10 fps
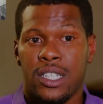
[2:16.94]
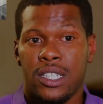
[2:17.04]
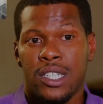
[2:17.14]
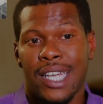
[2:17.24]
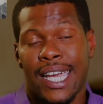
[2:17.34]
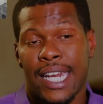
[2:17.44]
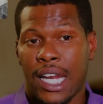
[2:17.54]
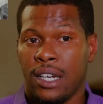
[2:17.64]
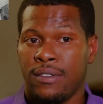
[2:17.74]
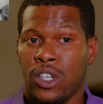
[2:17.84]
it. And
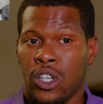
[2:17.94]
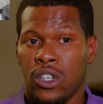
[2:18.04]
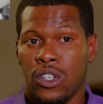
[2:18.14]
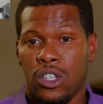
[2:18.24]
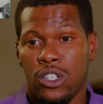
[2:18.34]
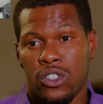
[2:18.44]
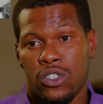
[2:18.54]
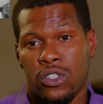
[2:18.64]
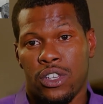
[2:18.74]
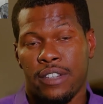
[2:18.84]
I love her.
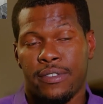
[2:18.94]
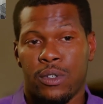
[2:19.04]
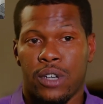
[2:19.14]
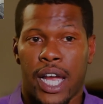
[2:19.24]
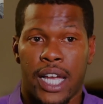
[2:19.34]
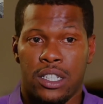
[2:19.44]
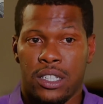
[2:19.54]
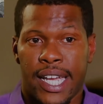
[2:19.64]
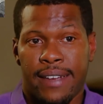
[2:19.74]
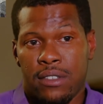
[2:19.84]
So therefore, I
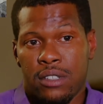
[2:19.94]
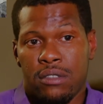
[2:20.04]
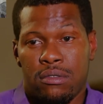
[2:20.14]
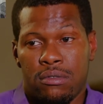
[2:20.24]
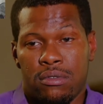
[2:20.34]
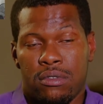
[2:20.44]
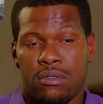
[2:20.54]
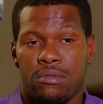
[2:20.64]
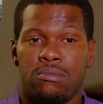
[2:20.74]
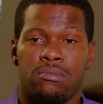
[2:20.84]
just have to
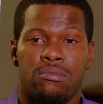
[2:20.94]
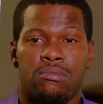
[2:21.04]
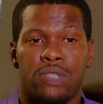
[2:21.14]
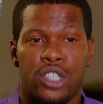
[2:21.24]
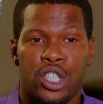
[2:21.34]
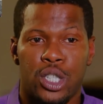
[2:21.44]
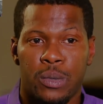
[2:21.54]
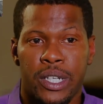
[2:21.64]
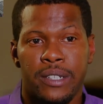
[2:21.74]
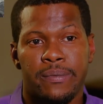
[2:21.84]

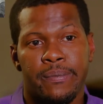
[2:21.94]
deal with it.